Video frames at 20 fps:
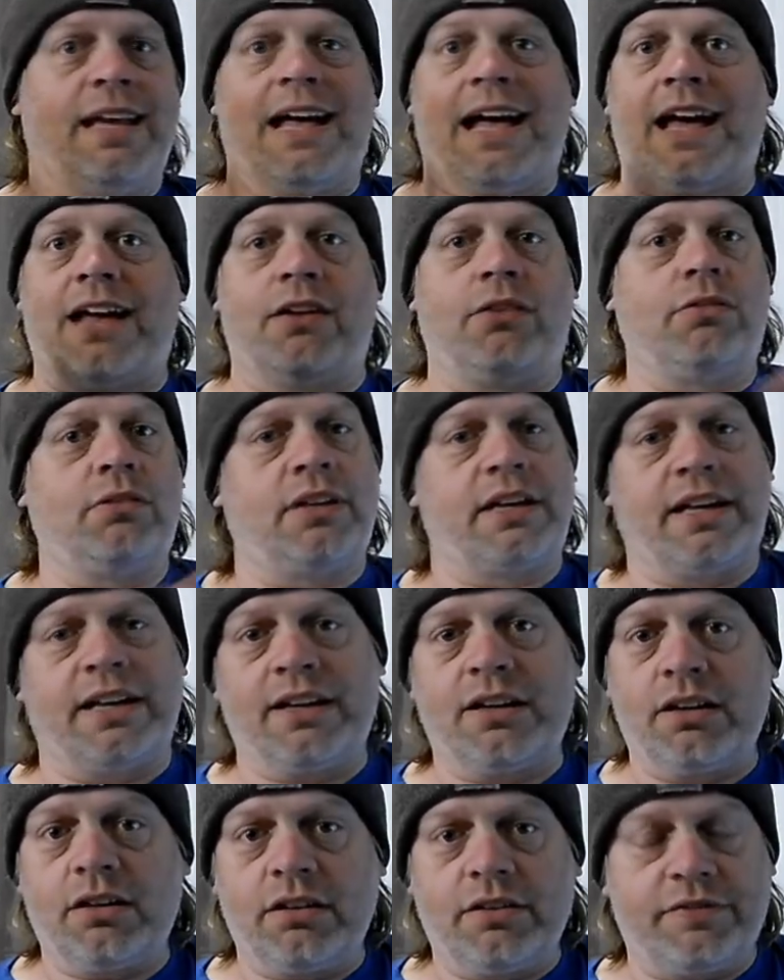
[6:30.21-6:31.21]
I don't
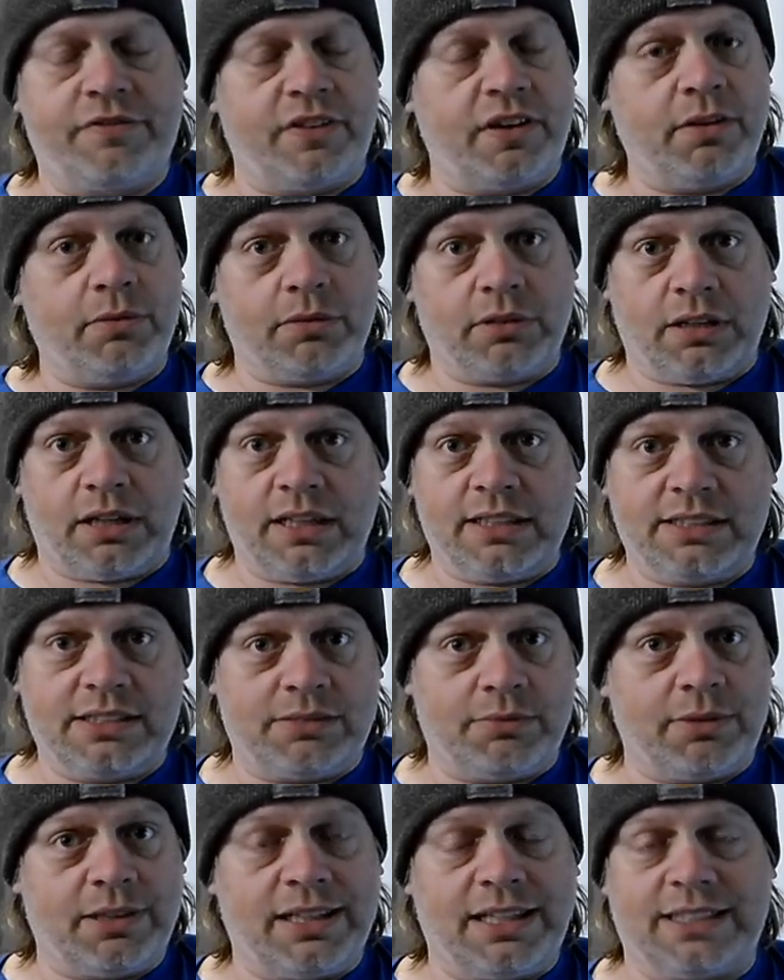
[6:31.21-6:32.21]
care if anyone likes the
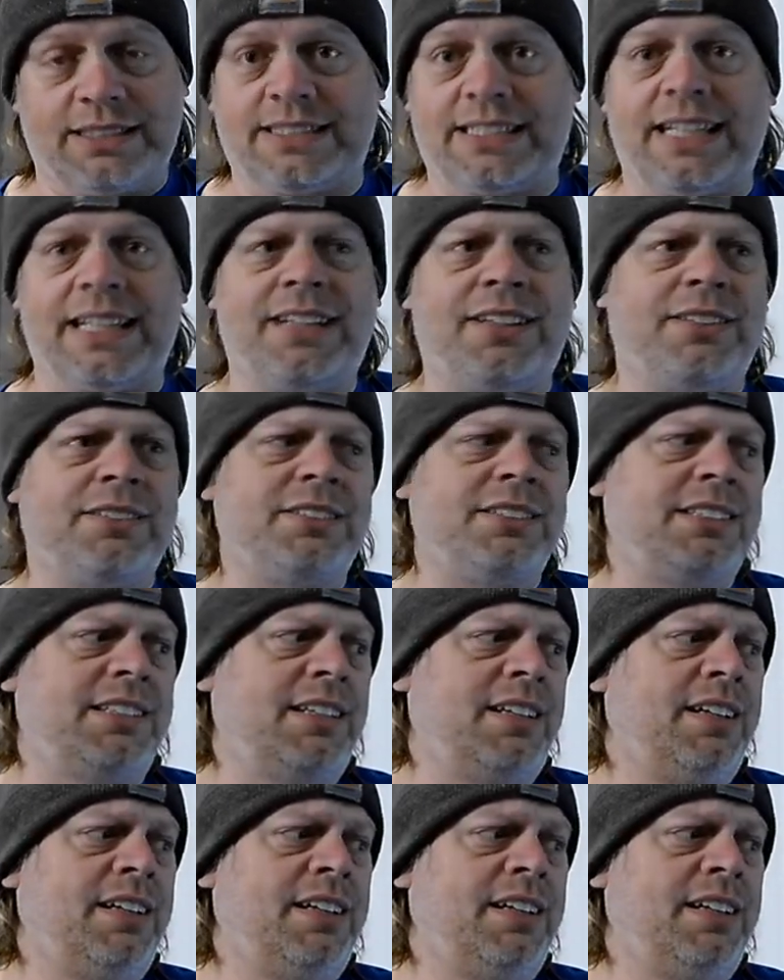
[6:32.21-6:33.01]
way that sounds.